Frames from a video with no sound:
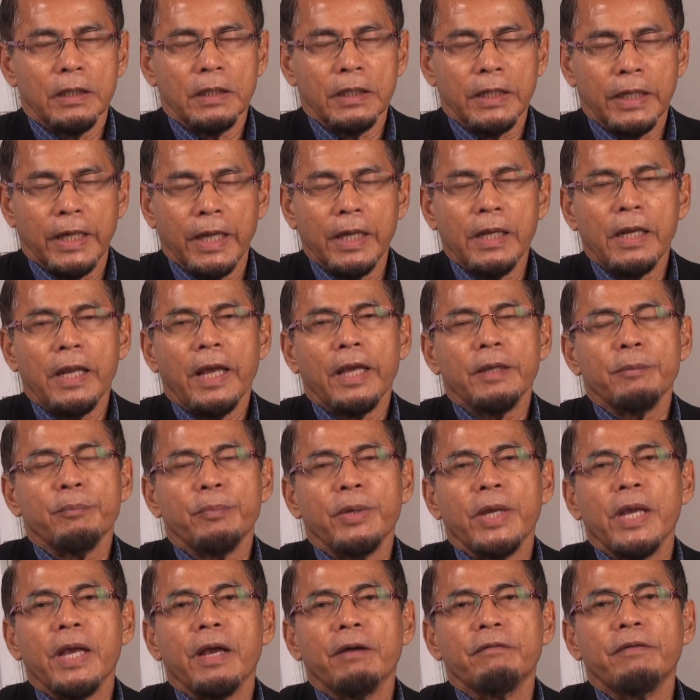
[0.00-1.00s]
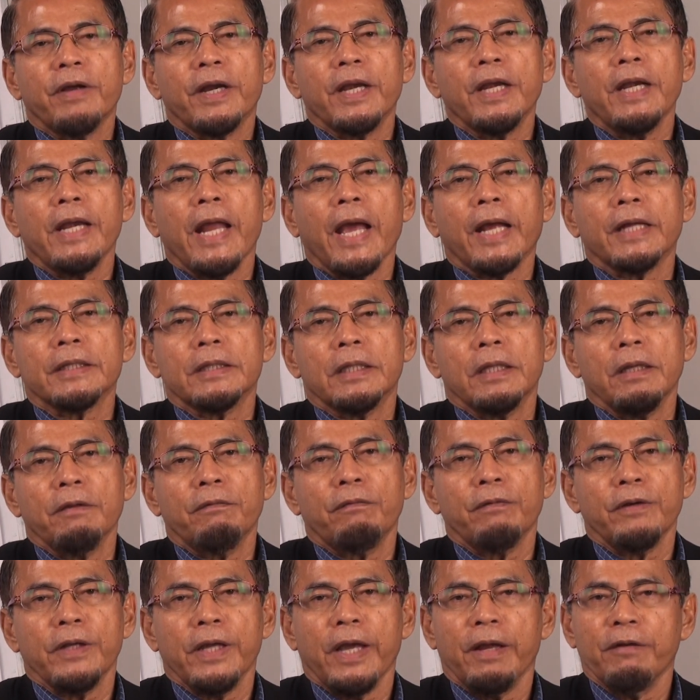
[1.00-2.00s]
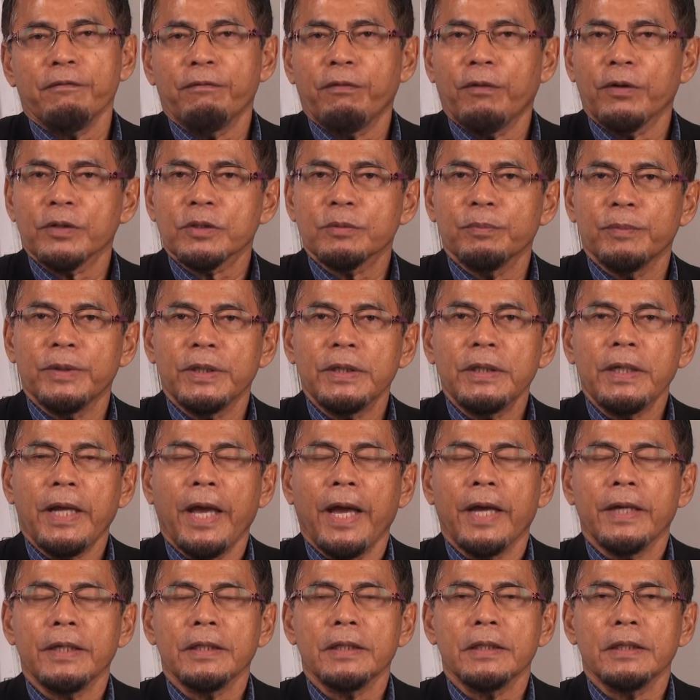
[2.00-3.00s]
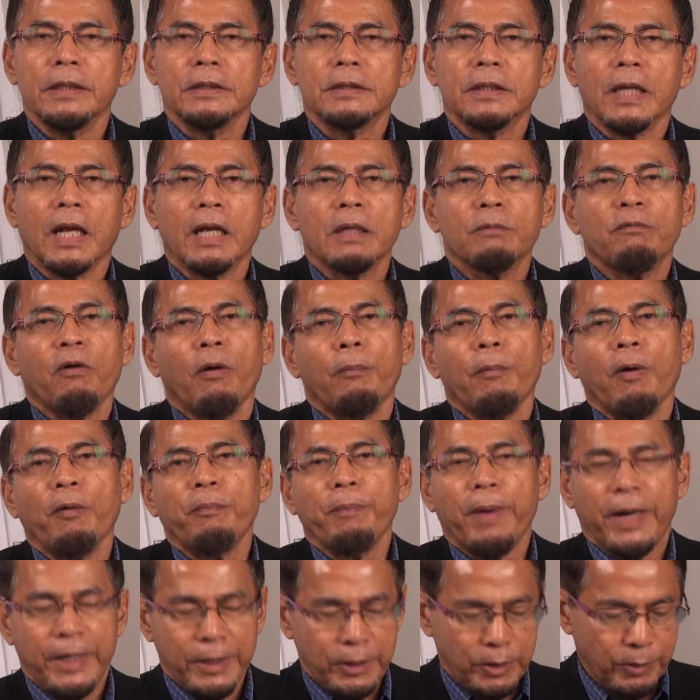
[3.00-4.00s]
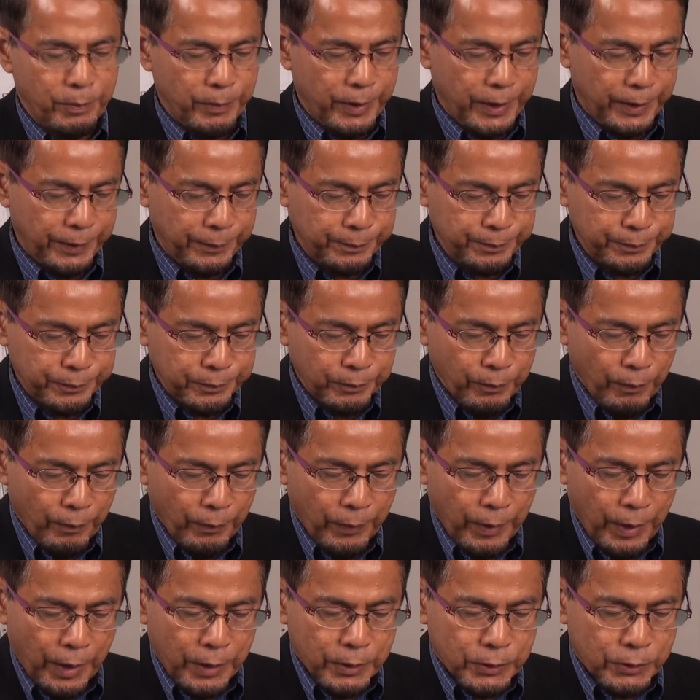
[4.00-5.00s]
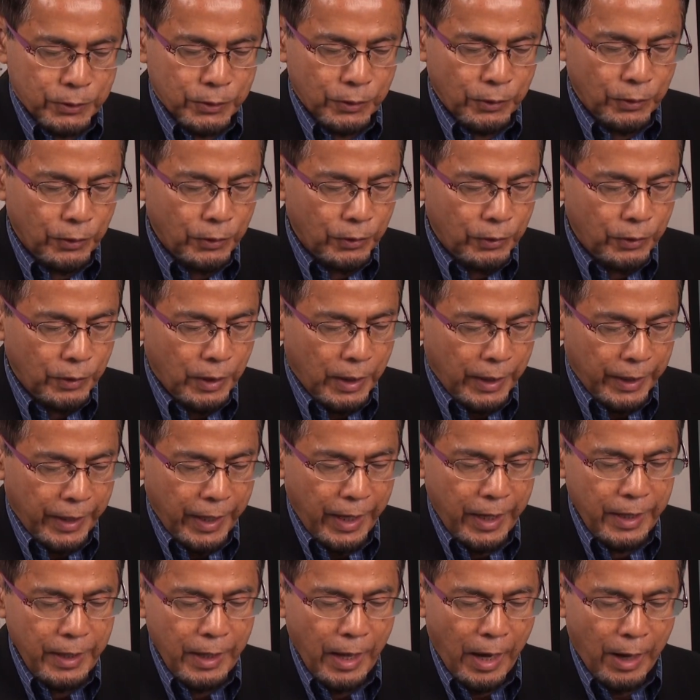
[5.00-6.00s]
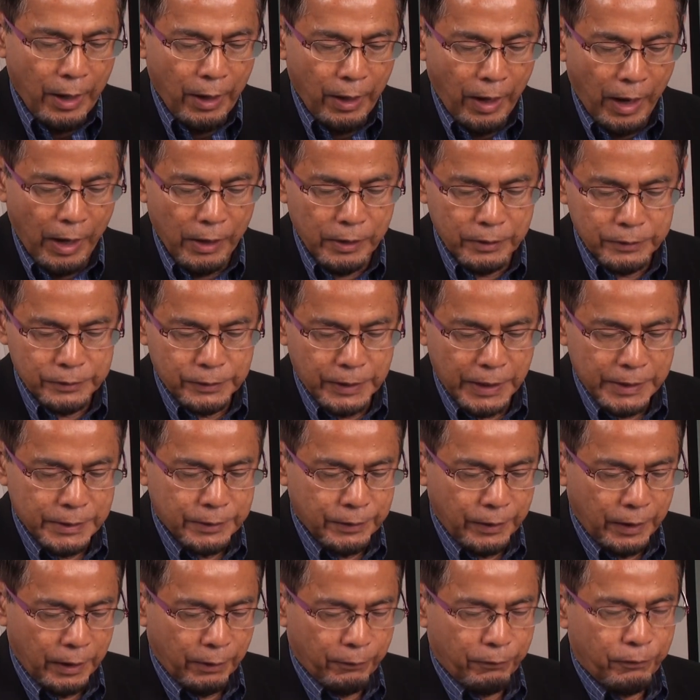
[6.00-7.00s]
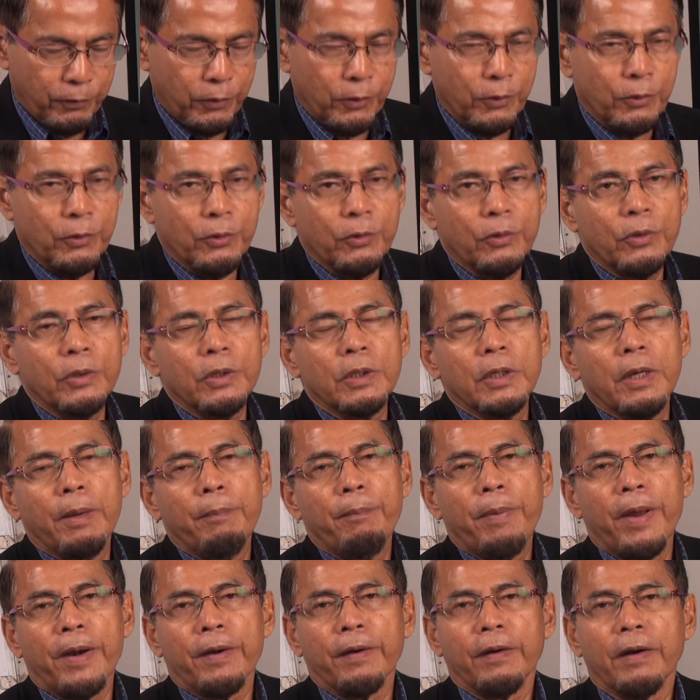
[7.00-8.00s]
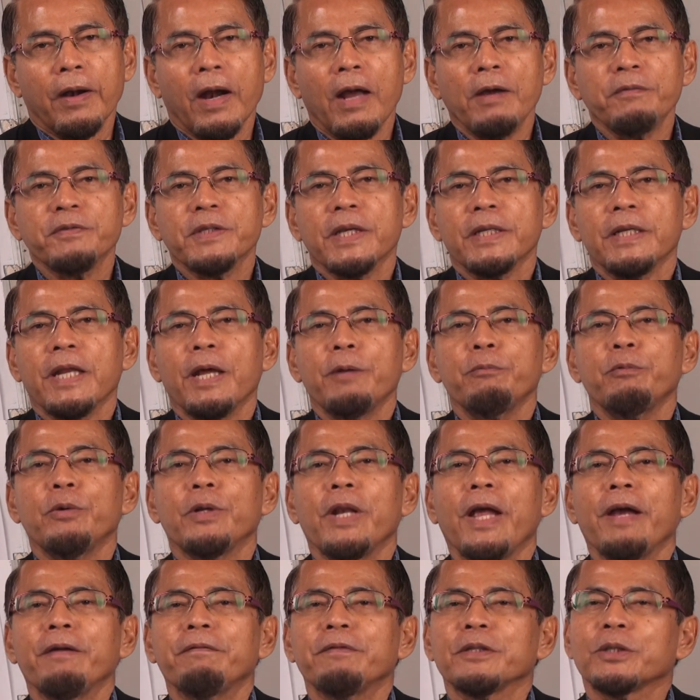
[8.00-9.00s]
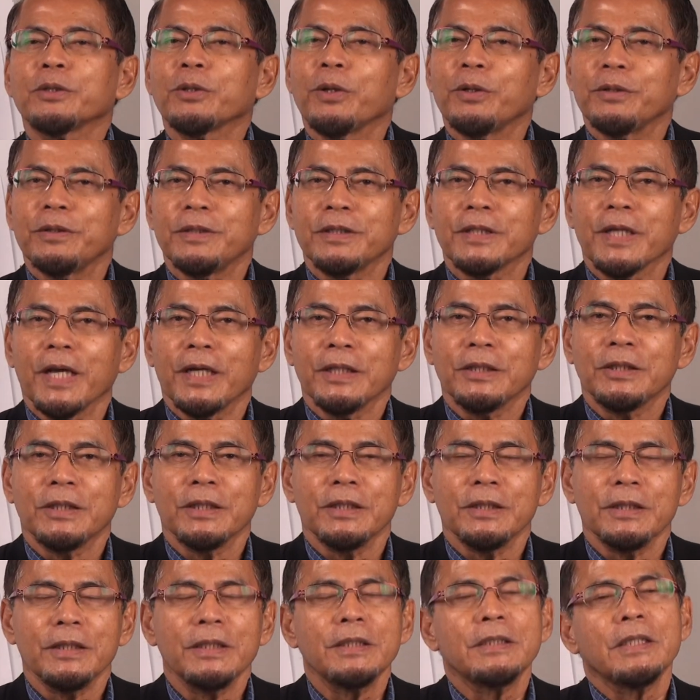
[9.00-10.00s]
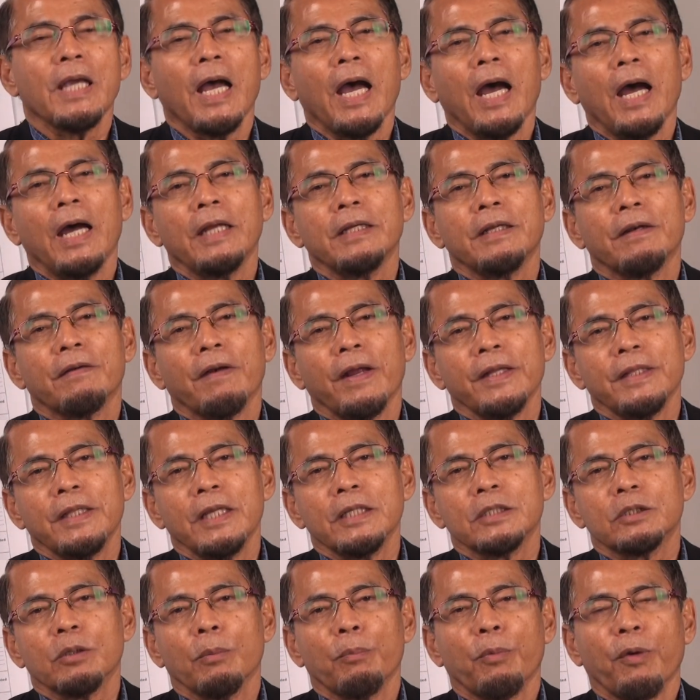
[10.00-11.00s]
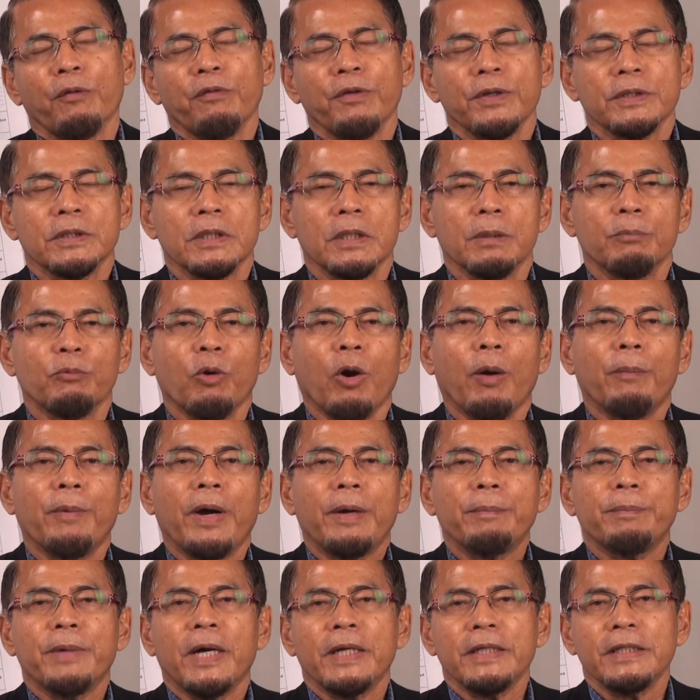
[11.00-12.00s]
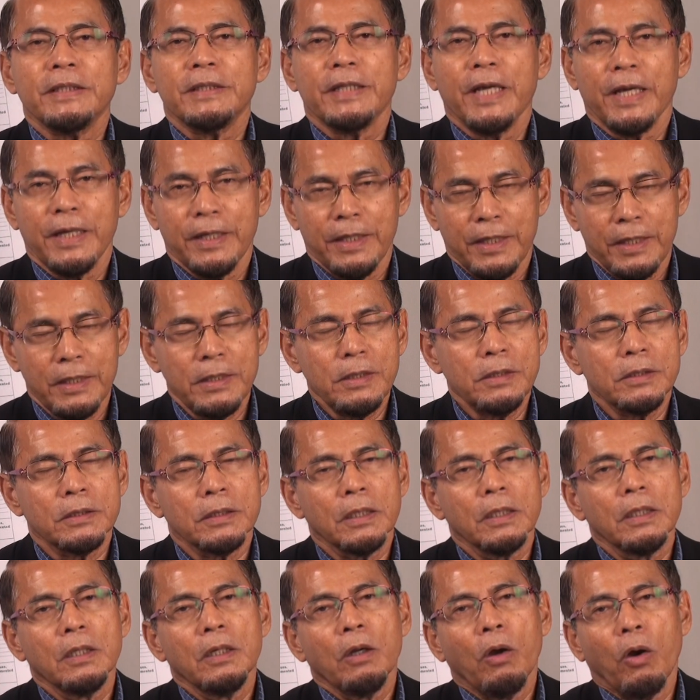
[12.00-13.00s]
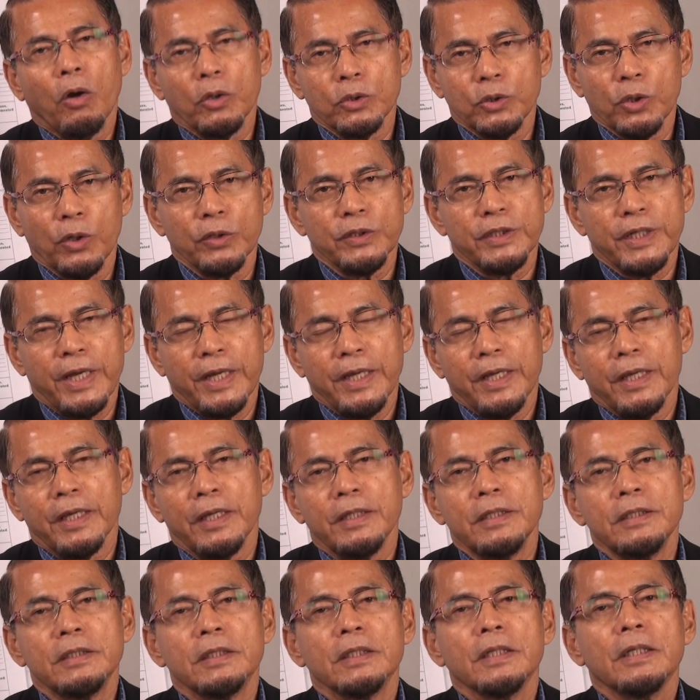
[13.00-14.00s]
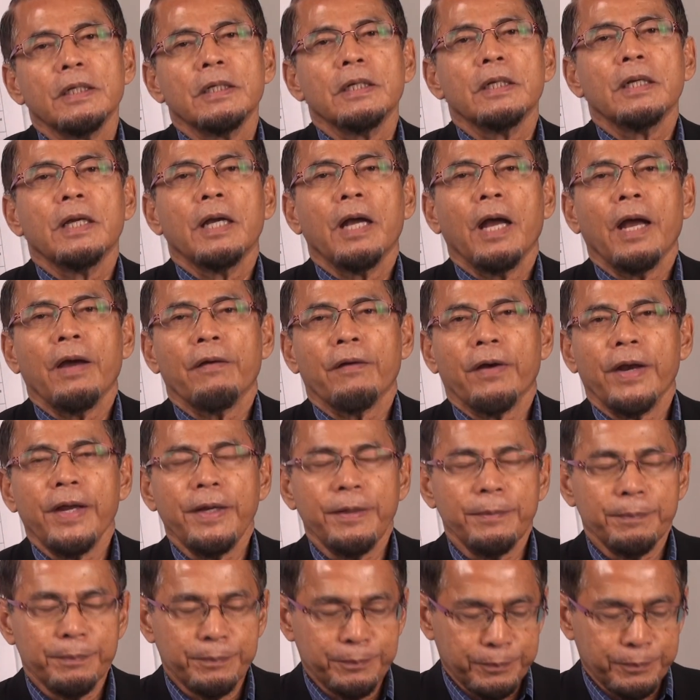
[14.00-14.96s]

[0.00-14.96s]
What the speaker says: guilt being a very negative reinforcement and it is a form of punishment. So again, I'll just read a few paragraphs and then we'll have a short discussion. These are the writings of Professor Muhammad Mahdi Jenkins or John Jenkins, all right,